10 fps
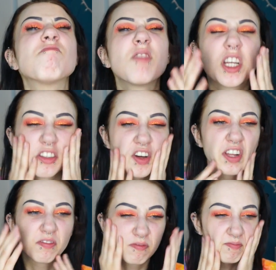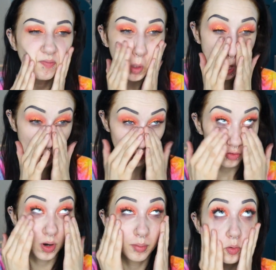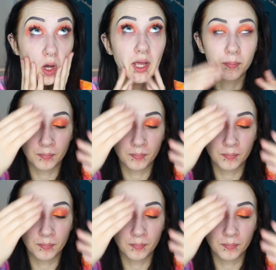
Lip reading: but it's fine. Rub it away.